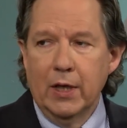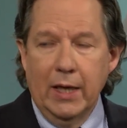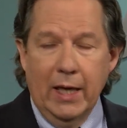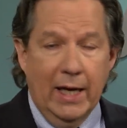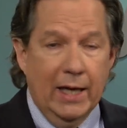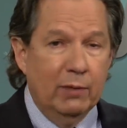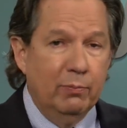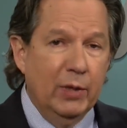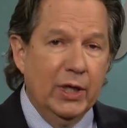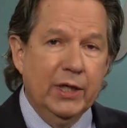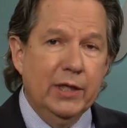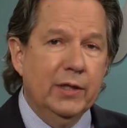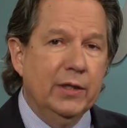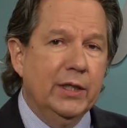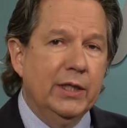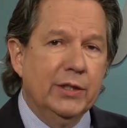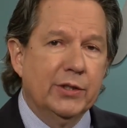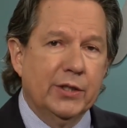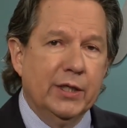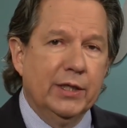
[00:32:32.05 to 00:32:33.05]
Great. And many of
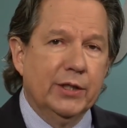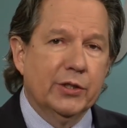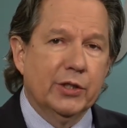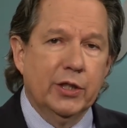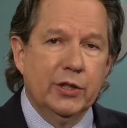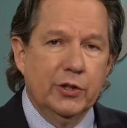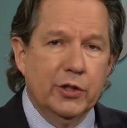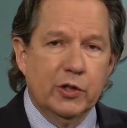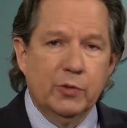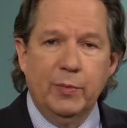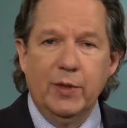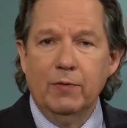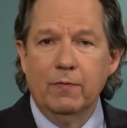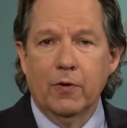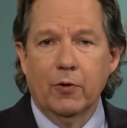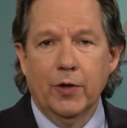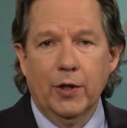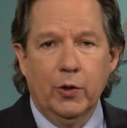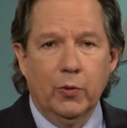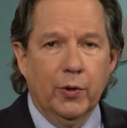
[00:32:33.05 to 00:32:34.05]
these things can just be
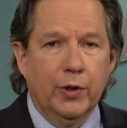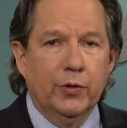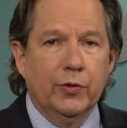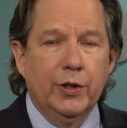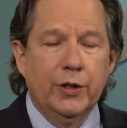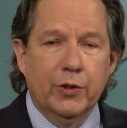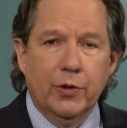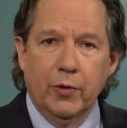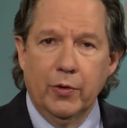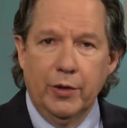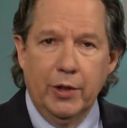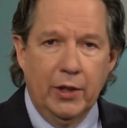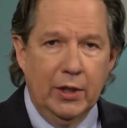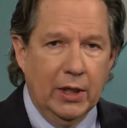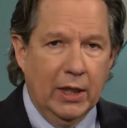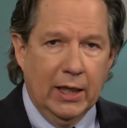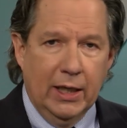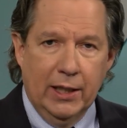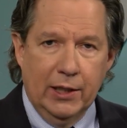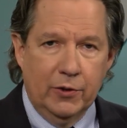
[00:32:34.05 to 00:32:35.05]
very quickly turned
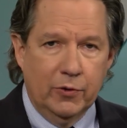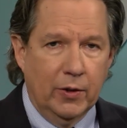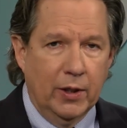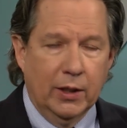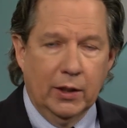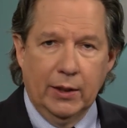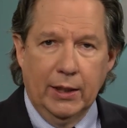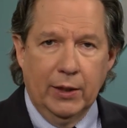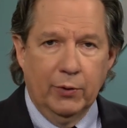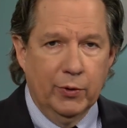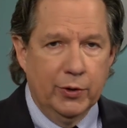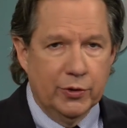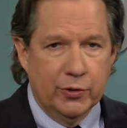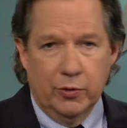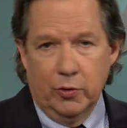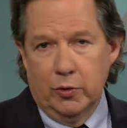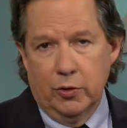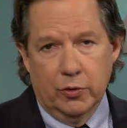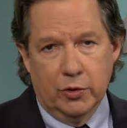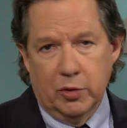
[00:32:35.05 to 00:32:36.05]
into contract language
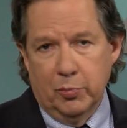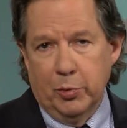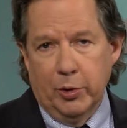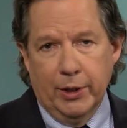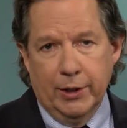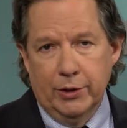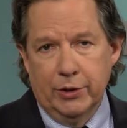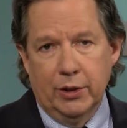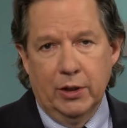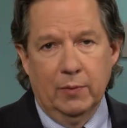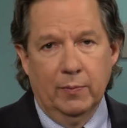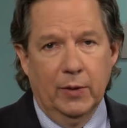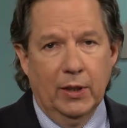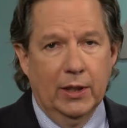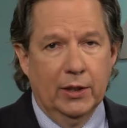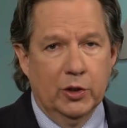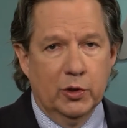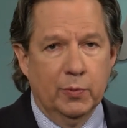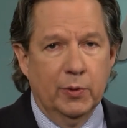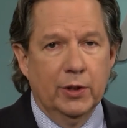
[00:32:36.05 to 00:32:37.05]
through your supply chain
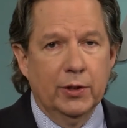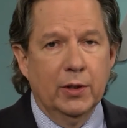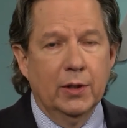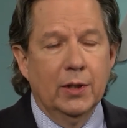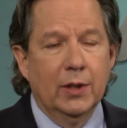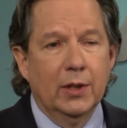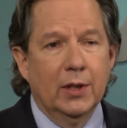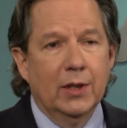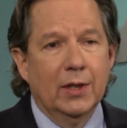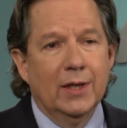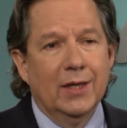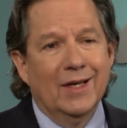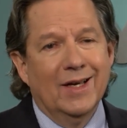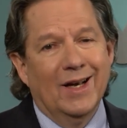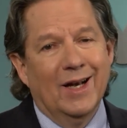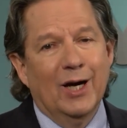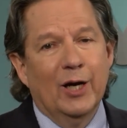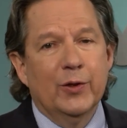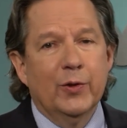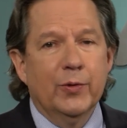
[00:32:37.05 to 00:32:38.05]
management.
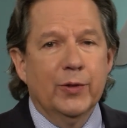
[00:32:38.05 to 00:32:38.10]
Other